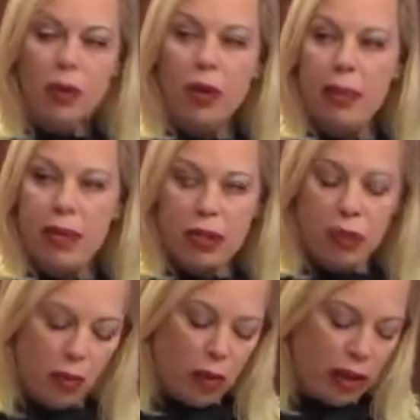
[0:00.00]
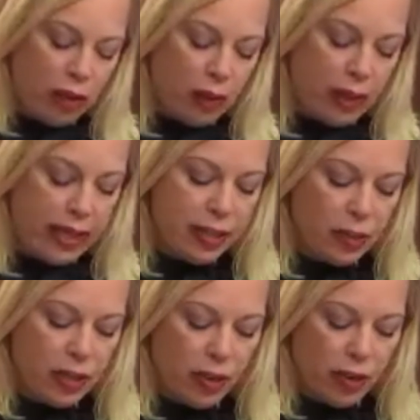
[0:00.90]
when Minister Morgan released the
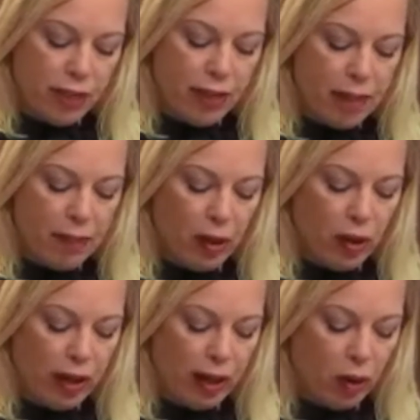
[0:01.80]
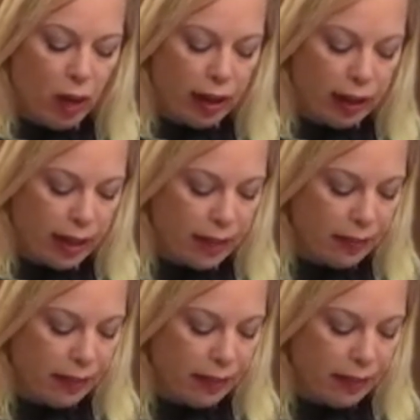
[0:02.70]
results of that Milgard inquiry.